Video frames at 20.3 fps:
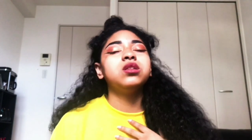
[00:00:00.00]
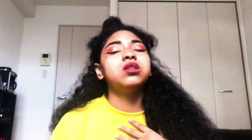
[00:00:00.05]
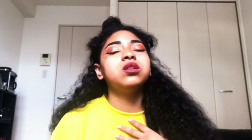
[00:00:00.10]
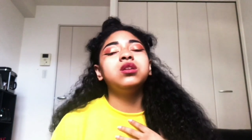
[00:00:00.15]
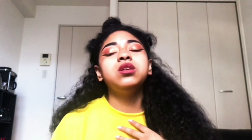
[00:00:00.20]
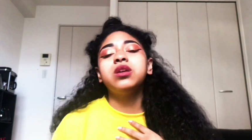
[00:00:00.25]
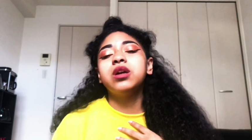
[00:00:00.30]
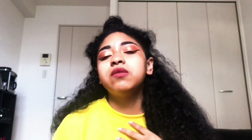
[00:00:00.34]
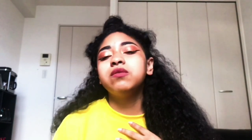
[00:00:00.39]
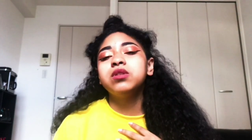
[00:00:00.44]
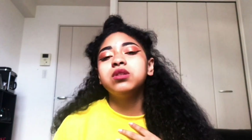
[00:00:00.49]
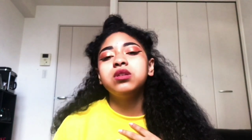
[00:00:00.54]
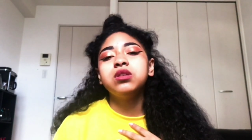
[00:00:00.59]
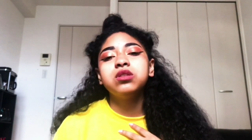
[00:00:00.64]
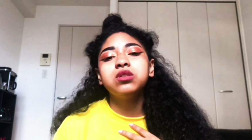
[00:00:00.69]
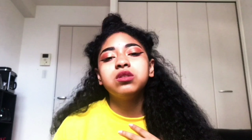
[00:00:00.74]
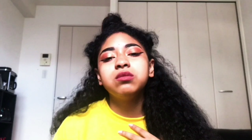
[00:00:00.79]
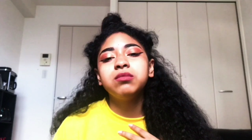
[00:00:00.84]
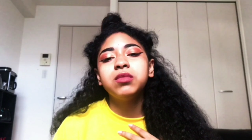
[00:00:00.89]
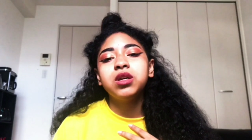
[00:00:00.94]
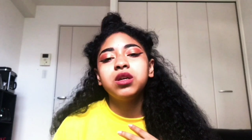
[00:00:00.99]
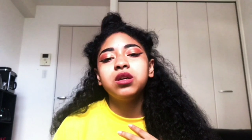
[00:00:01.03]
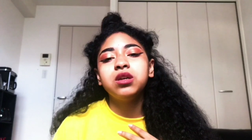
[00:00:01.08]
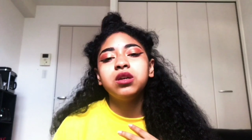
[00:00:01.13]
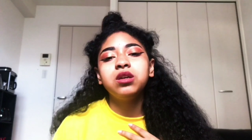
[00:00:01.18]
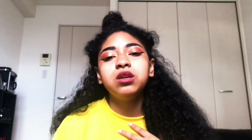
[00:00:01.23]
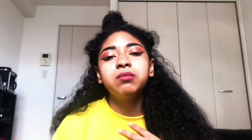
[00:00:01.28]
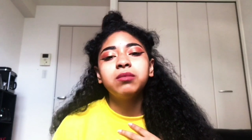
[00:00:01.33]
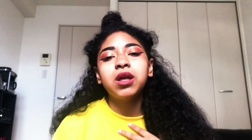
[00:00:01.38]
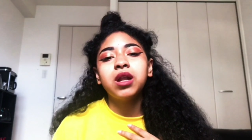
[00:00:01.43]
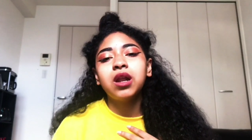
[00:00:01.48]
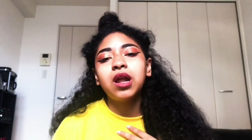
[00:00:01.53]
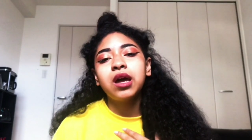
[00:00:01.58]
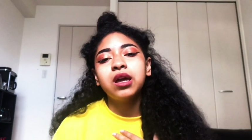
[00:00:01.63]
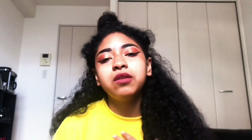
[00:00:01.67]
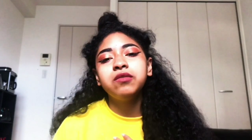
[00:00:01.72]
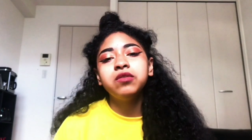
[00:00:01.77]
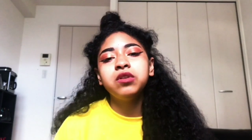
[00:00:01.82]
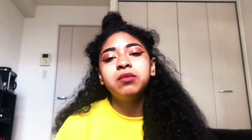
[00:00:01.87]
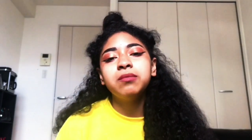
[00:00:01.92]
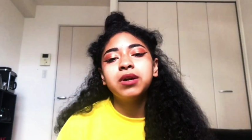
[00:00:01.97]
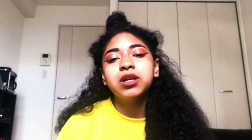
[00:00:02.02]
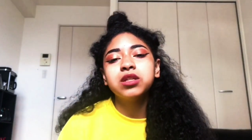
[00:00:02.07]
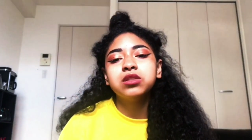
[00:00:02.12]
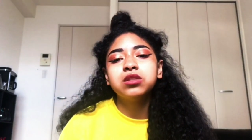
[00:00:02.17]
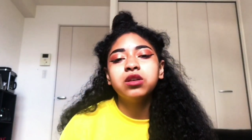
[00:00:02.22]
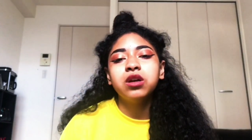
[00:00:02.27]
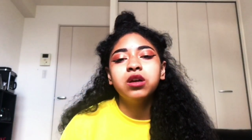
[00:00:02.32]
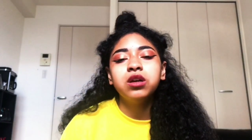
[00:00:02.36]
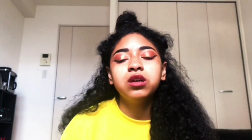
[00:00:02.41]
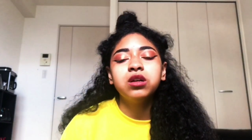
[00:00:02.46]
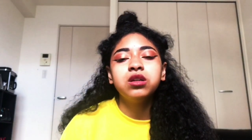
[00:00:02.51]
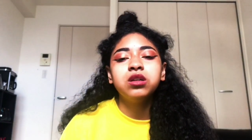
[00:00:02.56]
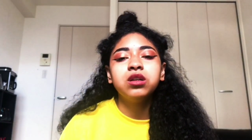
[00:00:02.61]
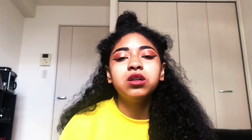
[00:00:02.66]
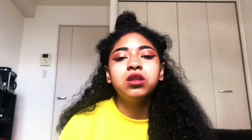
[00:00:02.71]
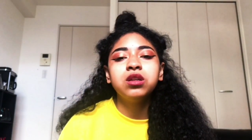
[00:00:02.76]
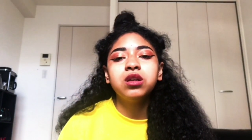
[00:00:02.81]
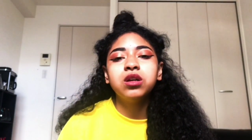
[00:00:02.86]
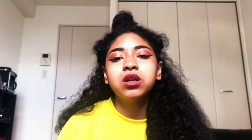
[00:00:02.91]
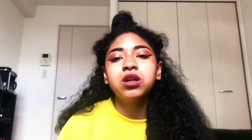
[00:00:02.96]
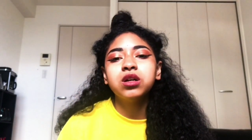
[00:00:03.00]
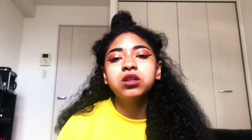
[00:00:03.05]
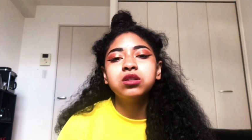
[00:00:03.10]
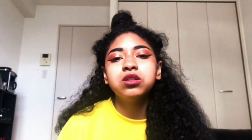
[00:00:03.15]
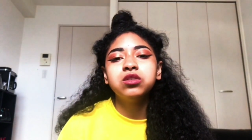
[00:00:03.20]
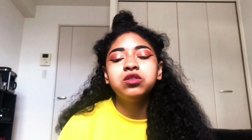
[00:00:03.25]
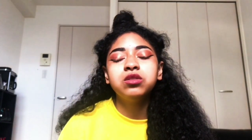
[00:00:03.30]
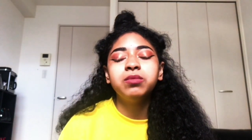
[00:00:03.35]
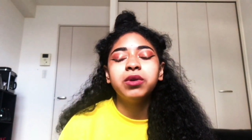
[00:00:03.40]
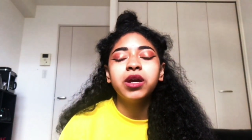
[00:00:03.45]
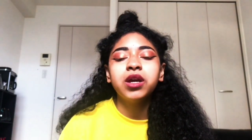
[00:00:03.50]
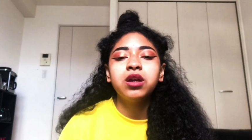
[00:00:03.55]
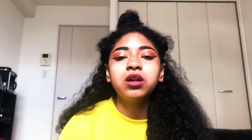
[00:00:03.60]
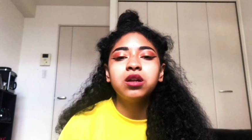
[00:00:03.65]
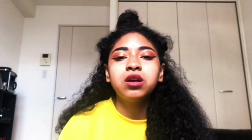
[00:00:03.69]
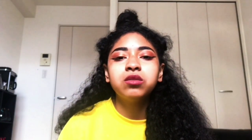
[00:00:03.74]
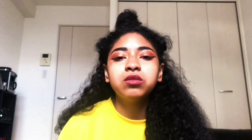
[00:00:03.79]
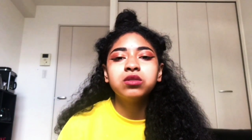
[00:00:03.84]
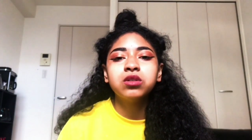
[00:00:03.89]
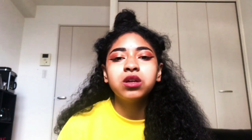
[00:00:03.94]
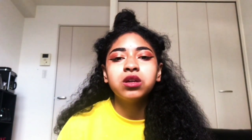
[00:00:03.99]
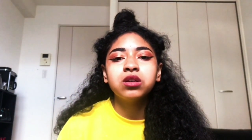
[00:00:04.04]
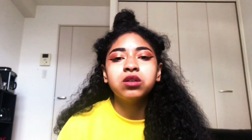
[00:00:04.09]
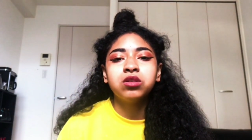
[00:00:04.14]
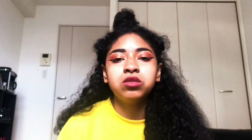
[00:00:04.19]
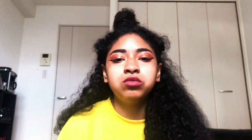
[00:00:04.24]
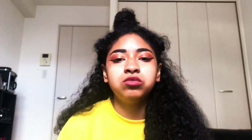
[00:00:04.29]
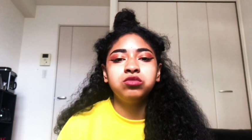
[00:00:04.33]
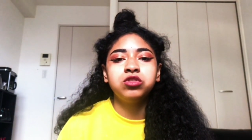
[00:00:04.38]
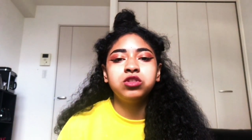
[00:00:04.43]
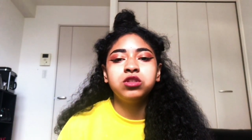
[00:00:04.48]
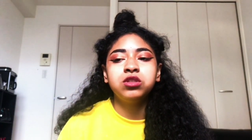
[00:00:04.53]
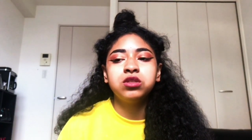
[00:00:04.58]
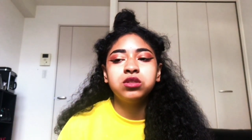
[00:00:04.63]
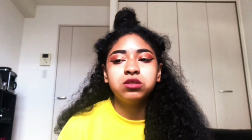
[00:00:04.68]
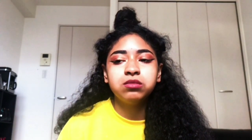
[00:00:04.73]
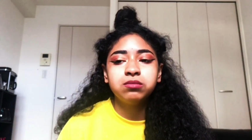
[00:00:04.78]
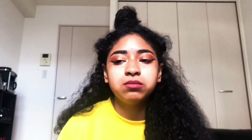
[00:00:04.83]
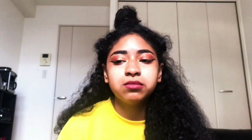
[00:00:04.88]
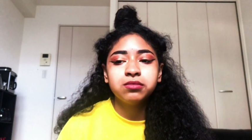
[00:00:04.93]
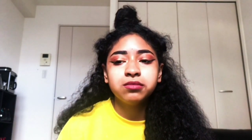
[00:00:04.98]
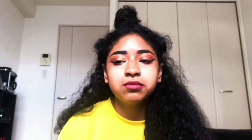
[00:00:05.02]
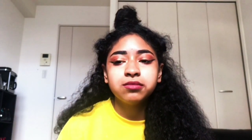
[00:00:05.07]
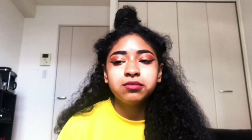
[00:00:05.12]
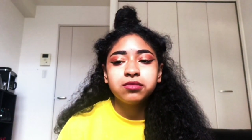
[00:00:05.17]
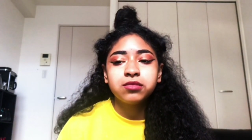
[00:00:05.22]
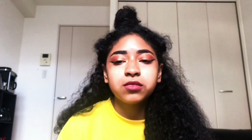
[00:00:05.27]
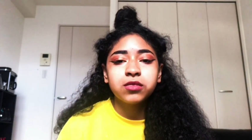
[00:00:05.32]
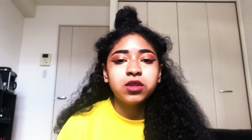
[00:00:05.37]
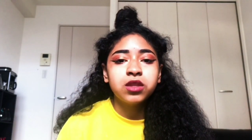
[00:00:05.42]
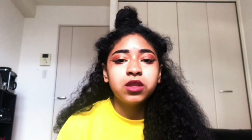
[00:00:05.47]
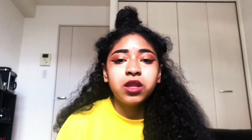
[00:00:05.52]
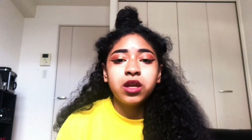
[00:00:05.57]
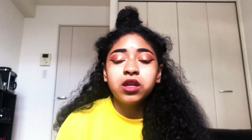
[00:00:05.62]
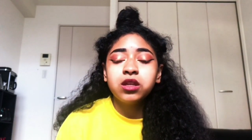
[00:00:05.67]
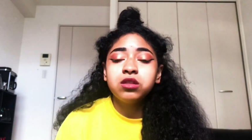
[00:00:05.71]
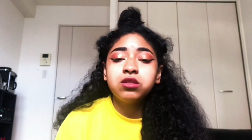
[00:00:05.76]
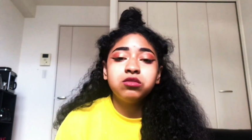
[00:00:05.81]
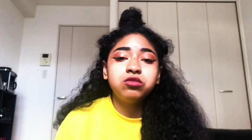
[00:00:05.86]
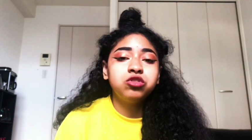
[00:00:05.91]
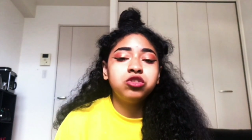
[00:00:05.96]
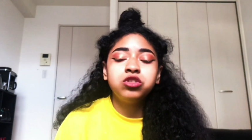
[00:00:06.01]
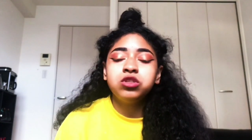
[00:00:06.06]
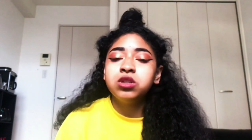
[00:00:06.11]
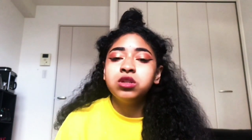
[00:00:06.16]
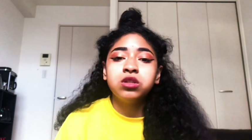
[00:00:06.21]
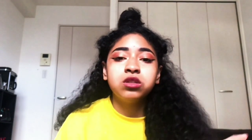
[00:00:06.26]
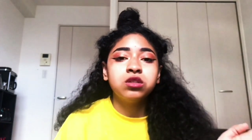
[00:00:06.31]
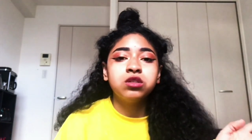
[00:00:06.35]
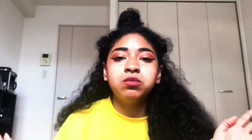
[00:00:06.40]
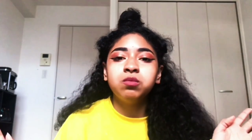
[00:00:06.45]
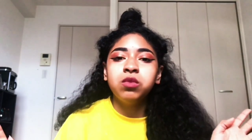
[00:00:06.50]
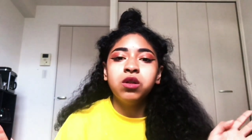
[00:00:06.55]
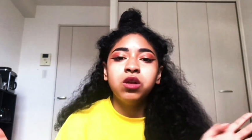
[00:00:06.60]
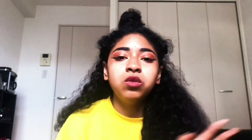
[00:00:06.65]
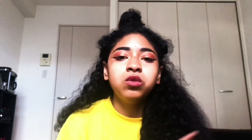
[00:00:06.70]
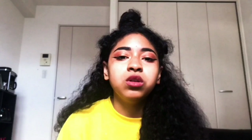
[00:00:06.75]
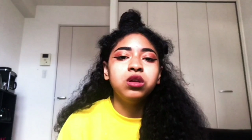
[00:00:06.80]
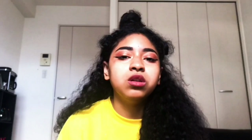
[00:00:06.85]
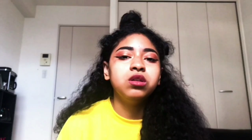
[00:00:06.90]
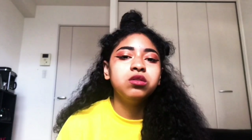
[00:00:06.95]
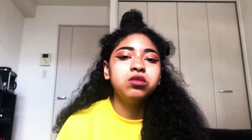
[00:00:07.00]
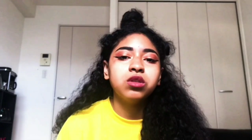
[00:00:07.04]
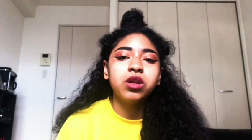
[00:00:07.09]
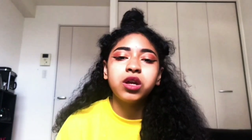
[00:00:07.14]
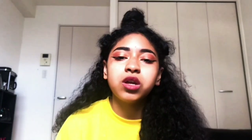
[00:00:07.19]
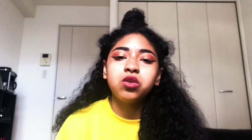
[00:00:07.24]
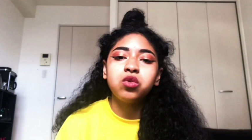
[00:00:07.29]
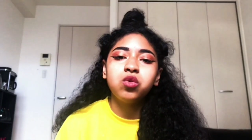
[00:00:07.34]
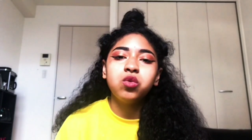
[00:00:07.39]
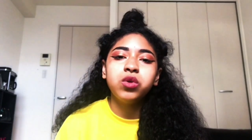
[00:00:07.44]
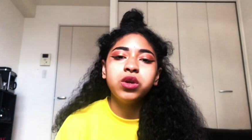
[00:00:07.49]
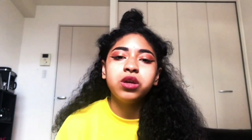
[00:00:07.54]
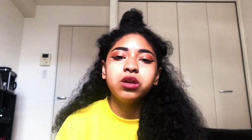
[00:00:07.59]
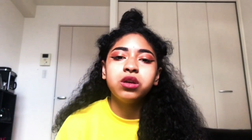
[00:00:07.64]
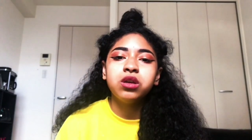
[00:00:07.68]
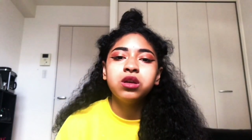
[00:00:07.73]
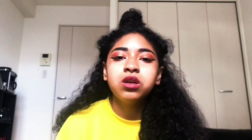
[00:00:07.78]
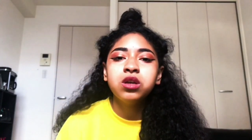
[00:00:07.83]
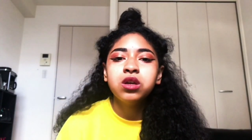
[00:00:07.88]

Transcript: He everything to me. He my life. He my son. And then I got to Japan. I was like, oh shit. And that shit exploded, like, quick.